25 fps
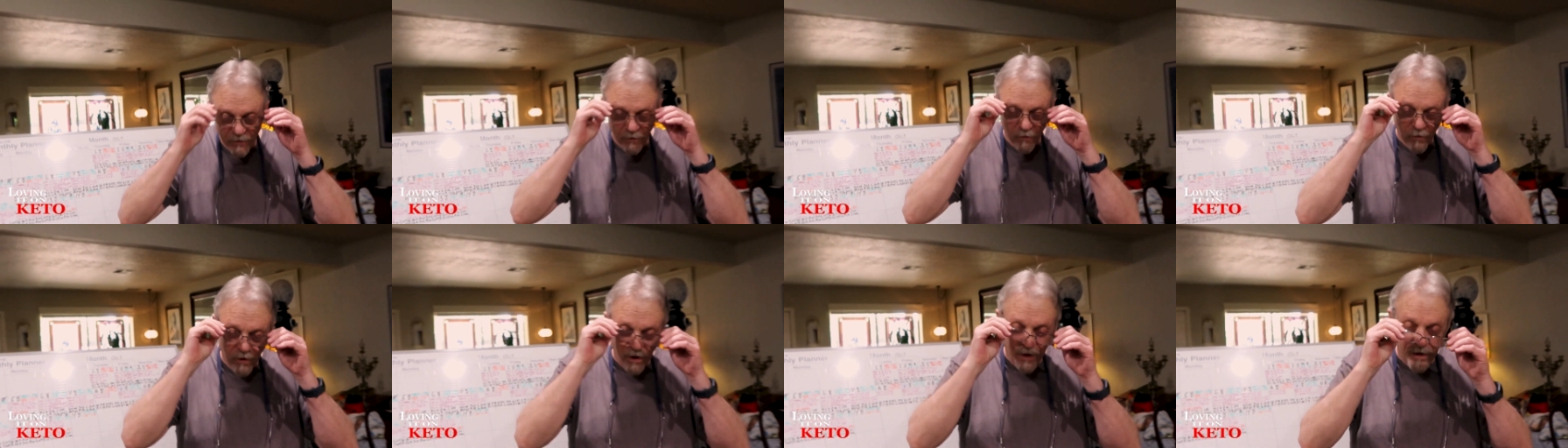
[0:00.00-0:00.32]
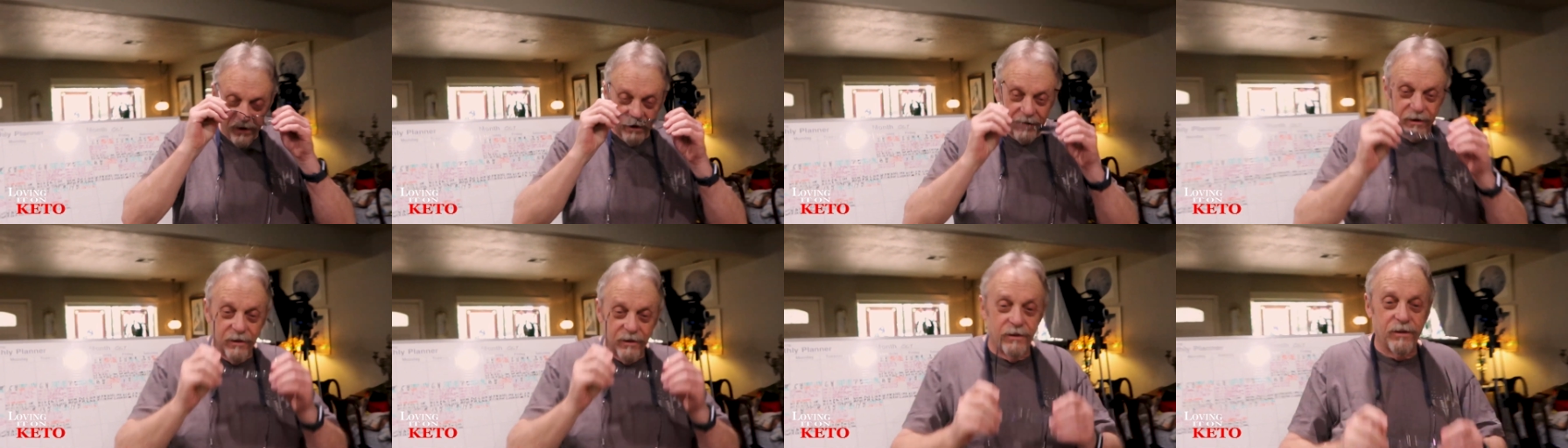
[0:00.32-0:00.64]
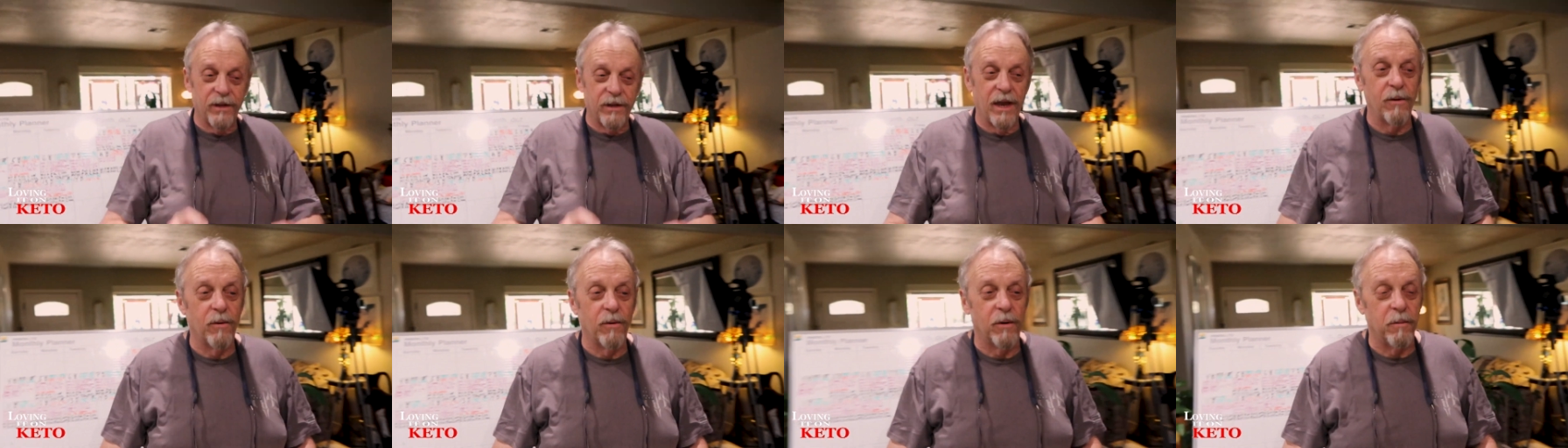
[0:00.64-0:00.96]
in a way you could
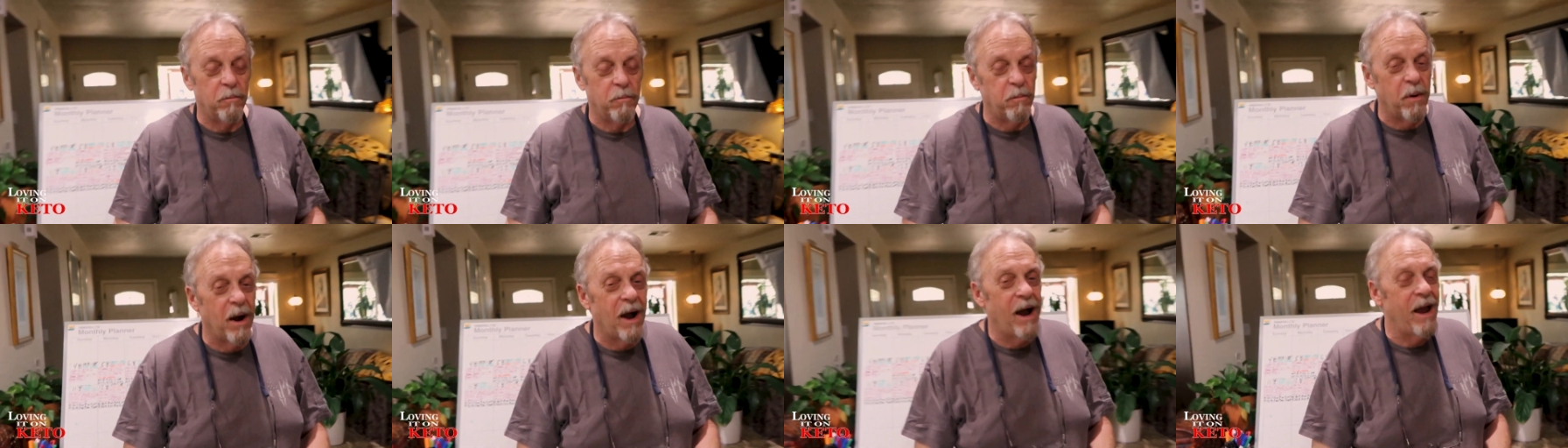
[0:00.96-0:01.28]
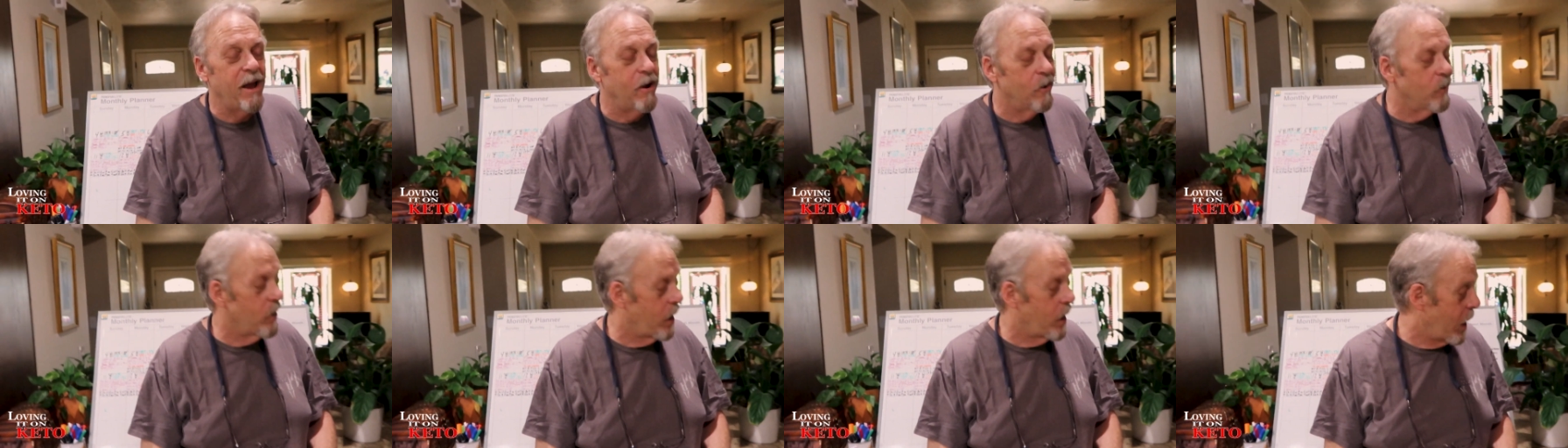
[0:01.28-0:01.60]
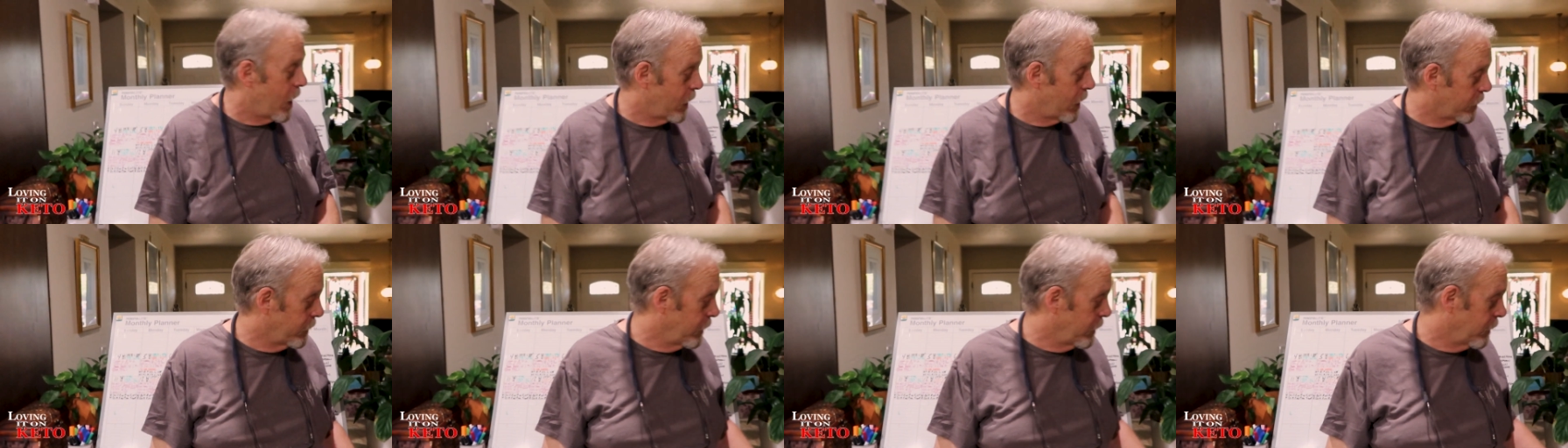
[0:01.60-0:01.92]
say we're
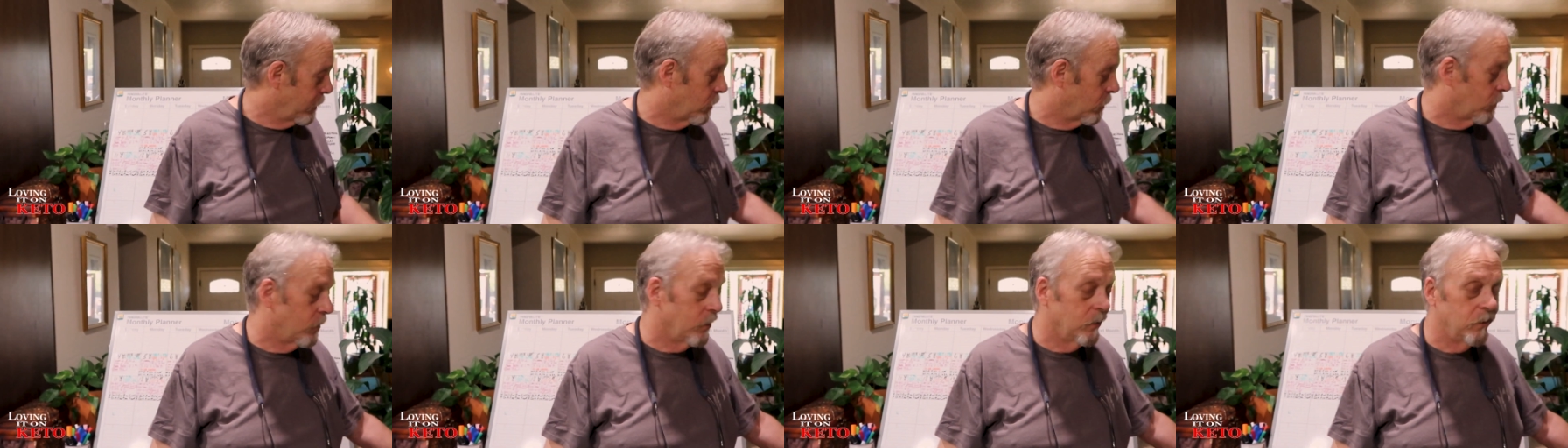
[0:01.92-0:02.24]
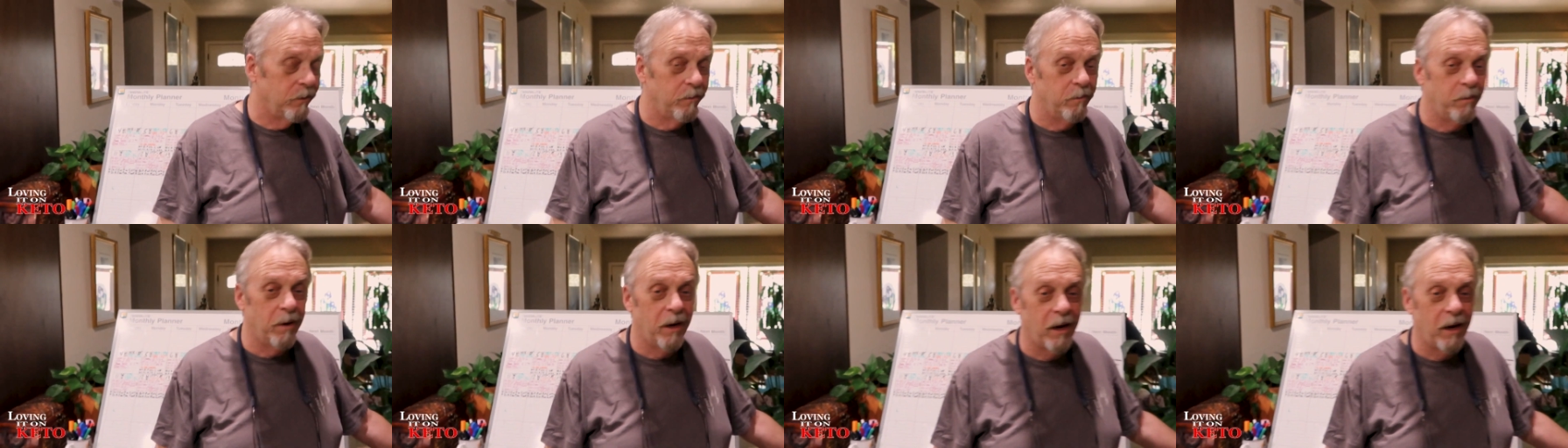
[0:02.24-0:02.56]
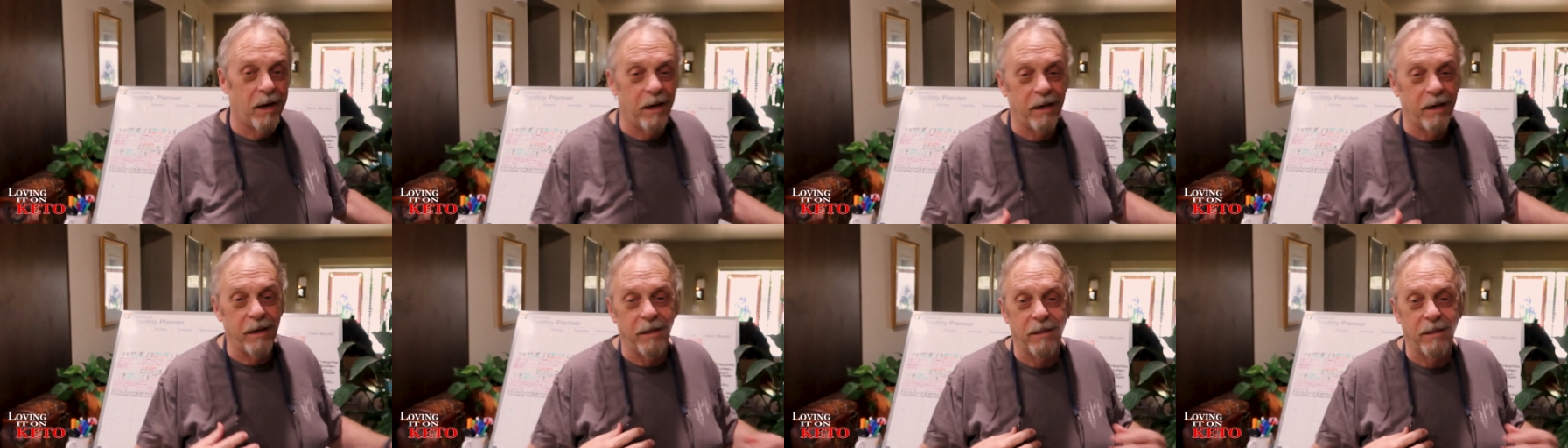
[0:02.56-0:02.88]
biohacking our own
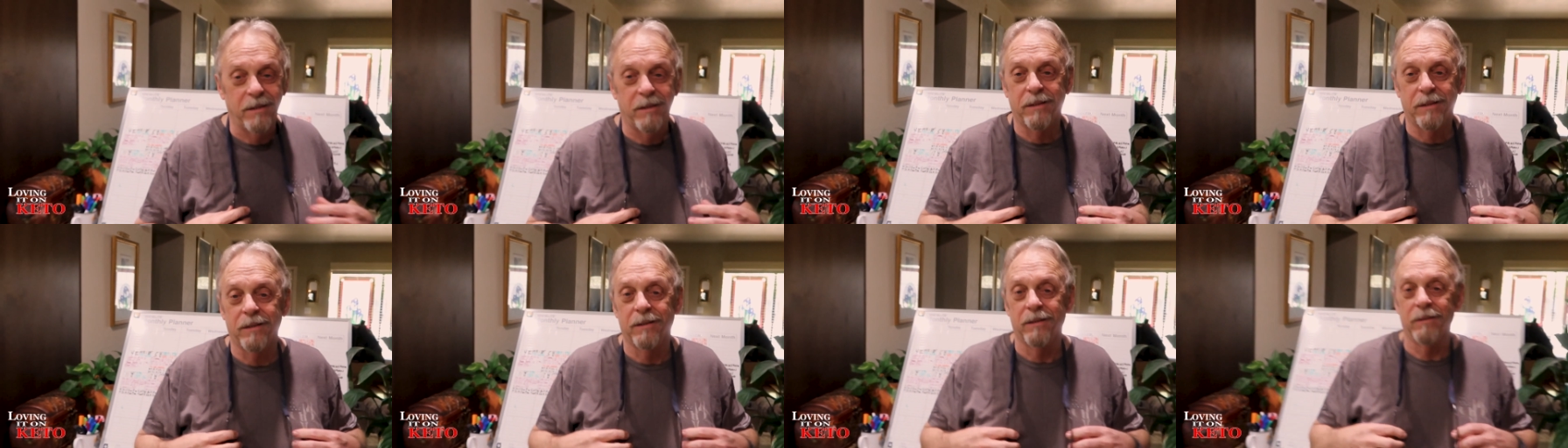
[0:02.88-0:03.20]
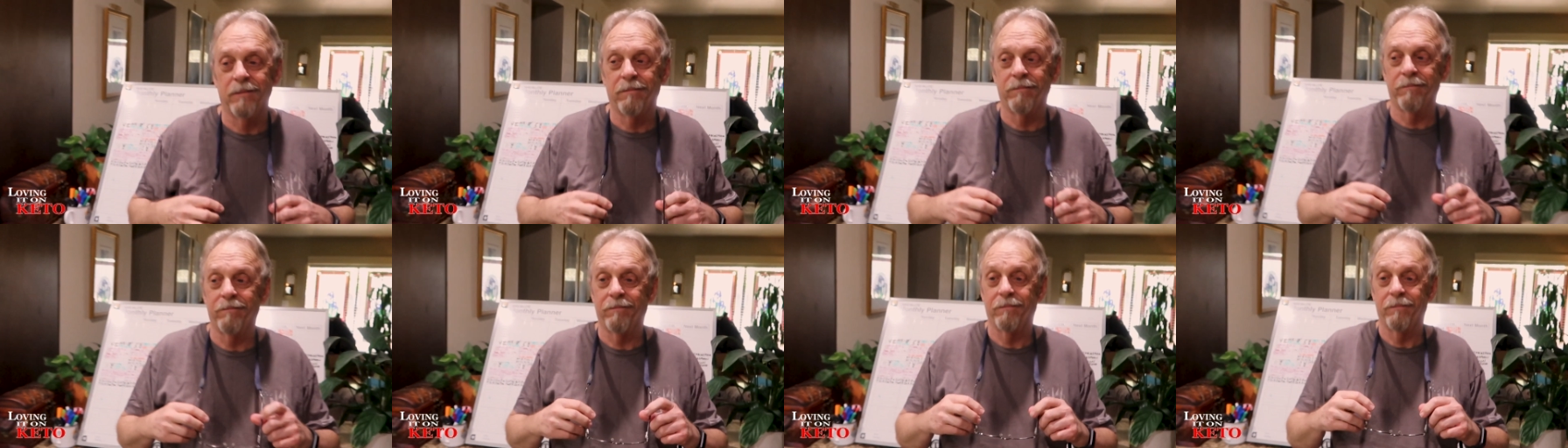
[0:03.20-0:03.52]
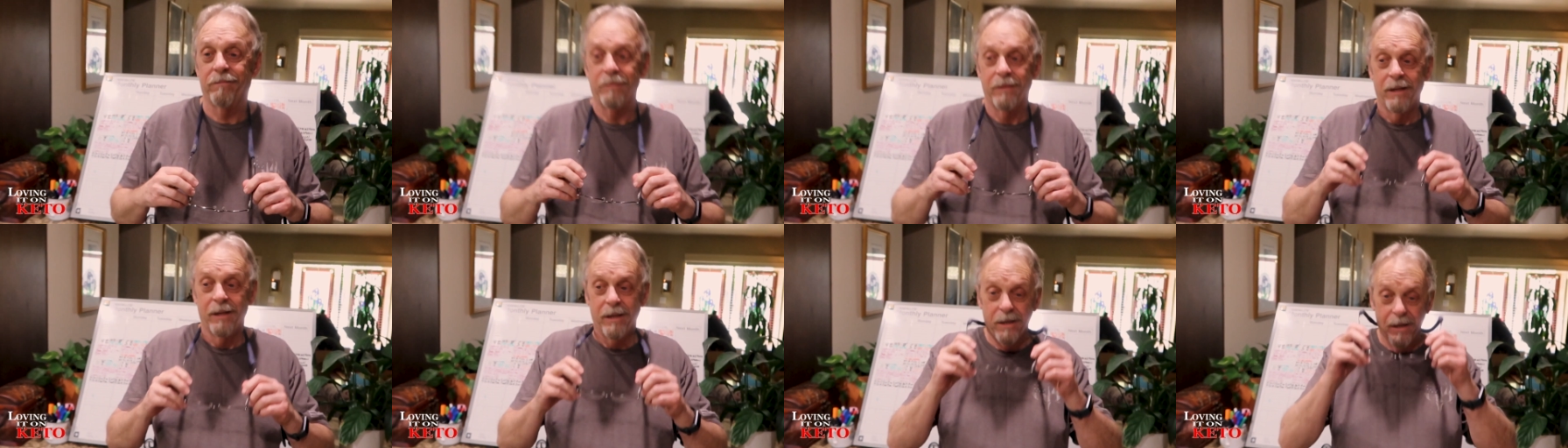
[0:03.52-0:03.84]
bodies.
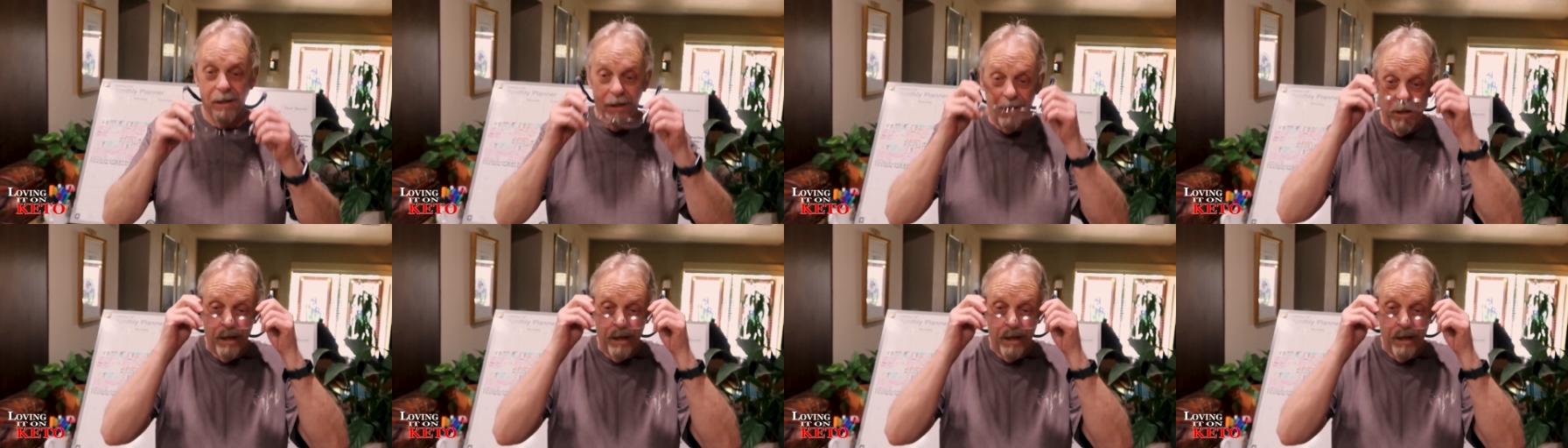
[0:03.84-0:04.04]
Yes.